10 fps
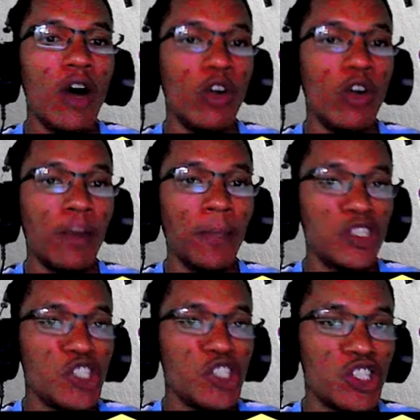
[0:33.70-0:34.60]
on a
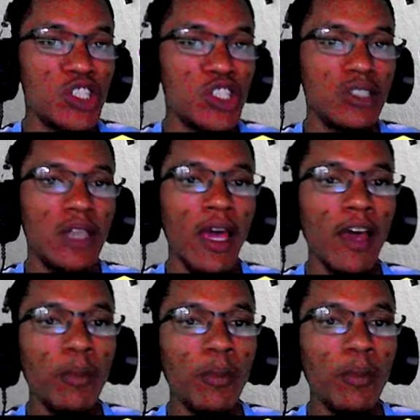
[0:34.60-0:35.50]
mission to
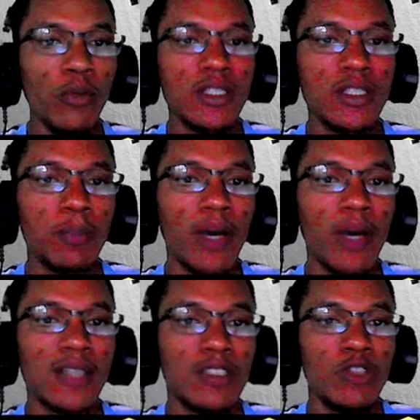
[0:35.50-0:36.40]
help raise the
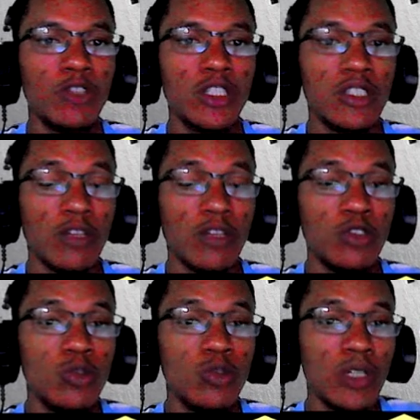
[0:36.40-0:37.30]
passing rates of
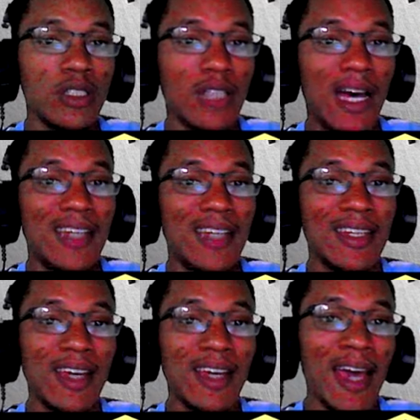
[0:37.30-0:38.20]
students at
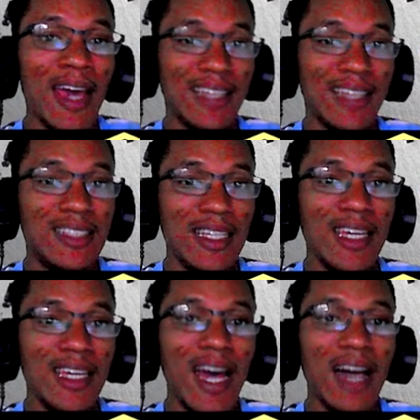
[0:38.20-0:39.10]
SEA
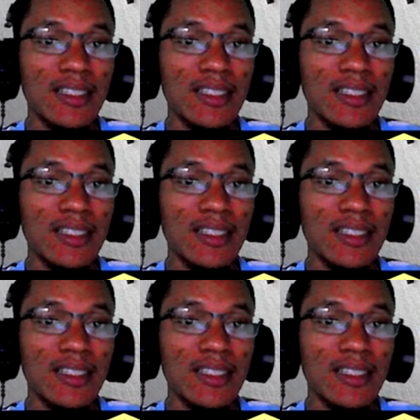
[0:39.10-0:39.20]
and